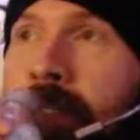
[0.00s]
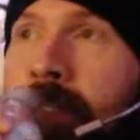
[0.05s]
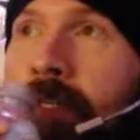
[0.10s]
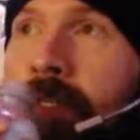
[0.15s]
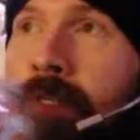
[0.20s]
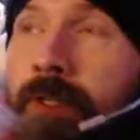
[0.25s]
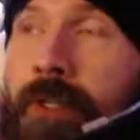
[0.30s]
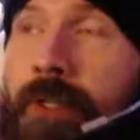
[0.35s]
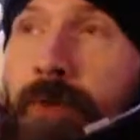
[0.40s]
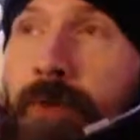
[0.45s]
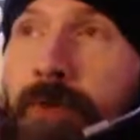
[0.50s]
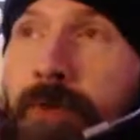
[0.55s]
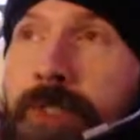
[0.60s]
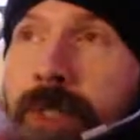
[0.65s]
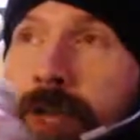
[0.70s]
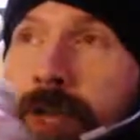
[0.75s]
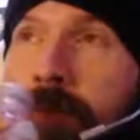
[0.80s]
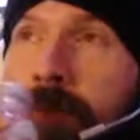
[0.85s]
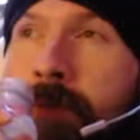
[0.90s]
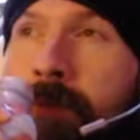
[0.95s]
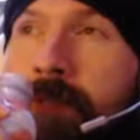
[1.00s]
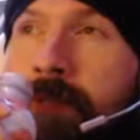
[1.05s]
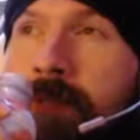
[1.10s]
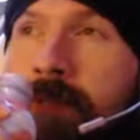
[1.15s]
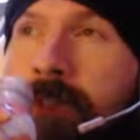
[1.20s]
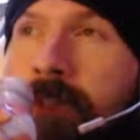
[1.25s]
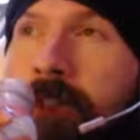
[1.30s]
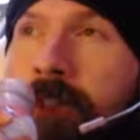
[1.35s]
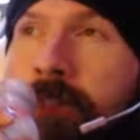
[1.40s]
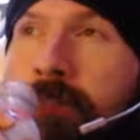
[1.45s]
They always have, but
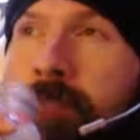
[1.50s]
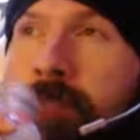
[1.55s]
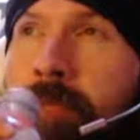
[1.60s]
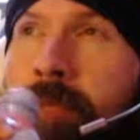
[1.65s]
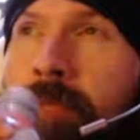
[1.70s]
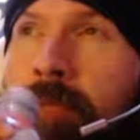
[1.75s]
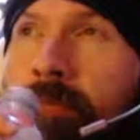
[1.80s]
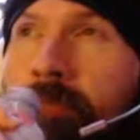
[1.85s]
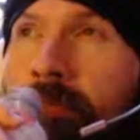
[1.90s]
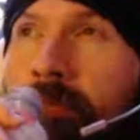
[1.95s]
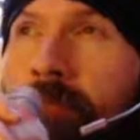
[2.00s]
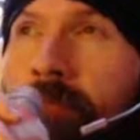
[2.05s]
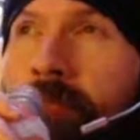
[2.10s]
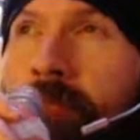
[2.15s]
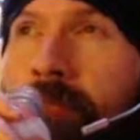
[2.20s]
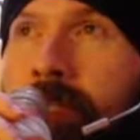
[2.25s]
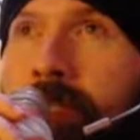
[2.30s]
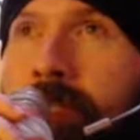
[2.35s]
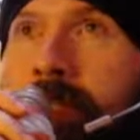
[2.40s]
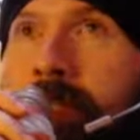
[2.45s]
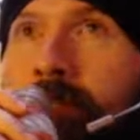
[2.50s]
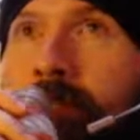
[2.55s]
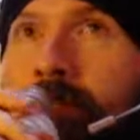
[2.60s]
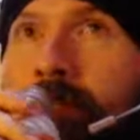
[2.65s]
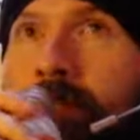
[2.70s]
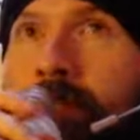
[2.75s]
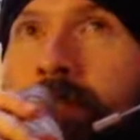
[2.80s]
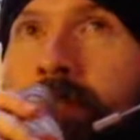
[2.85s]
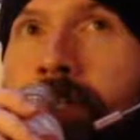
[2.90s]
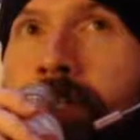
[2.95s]
it's just been really,
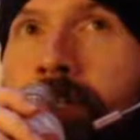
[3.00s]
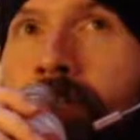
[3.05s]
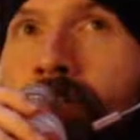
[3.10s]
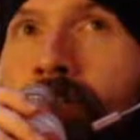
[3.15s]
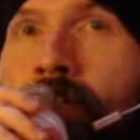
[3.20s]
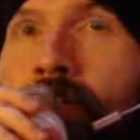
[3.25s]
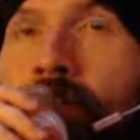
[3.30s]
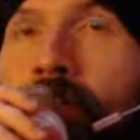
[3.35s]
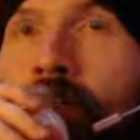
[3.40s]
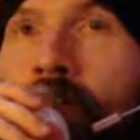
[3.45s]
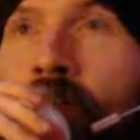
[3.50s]
really strong.